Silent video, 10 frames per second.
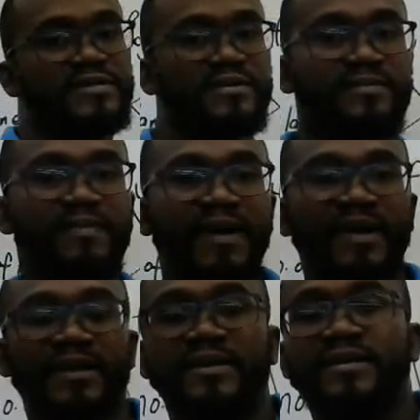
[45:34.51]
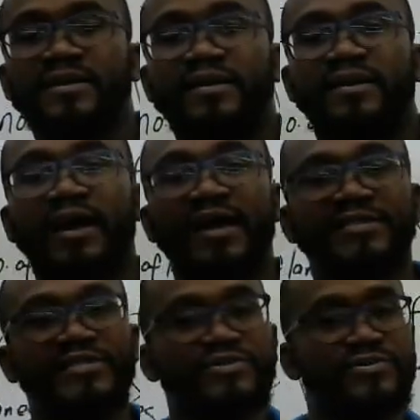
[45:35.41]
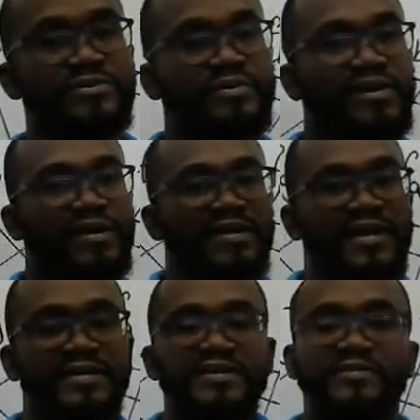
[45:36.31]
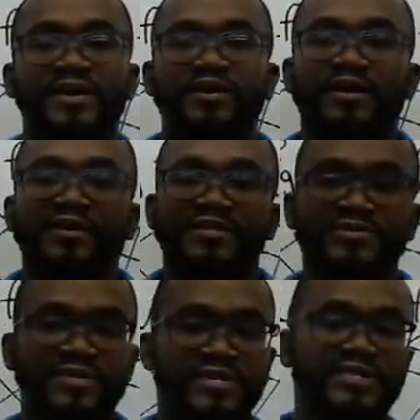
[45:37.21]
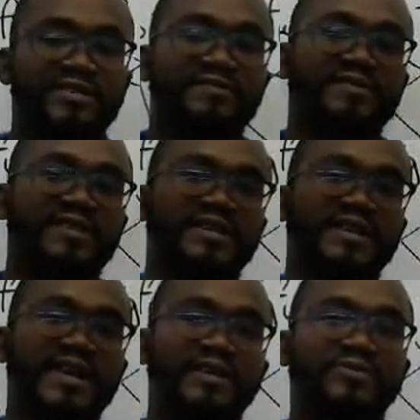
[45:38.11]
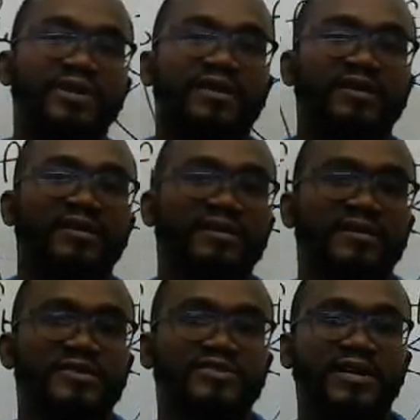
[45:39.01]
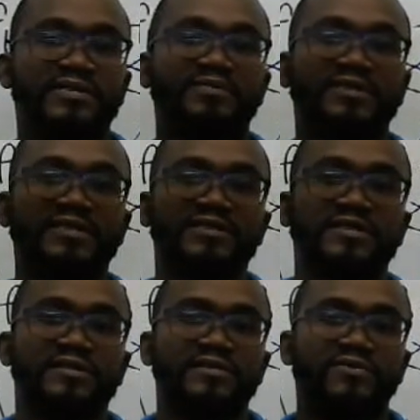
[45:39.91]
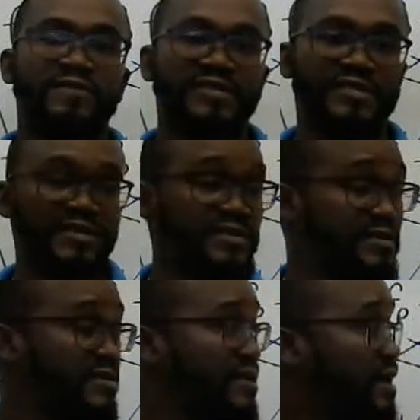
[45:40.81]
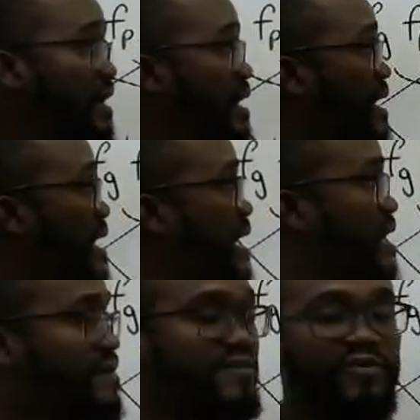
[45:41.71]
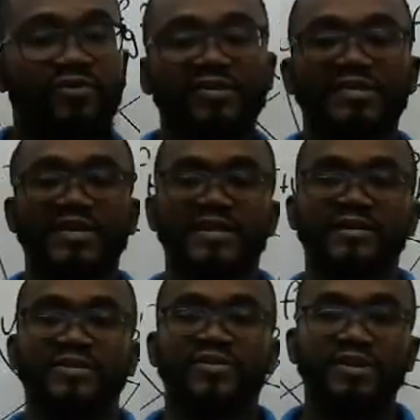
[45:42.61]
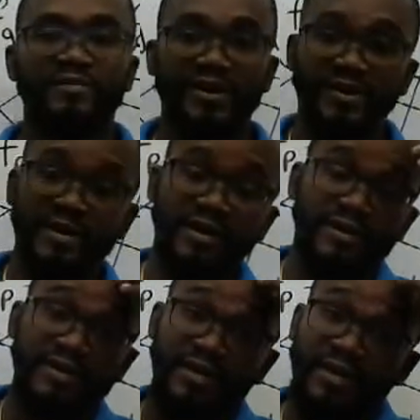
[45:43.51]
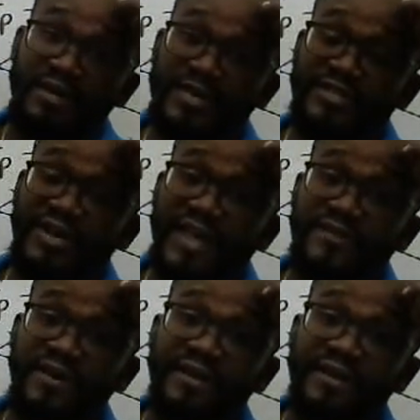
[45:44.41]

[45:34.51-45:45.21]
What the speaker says: by AASHTO, that's the American Association of State Highway Transportation Officials. And of course, in North America, they drive on the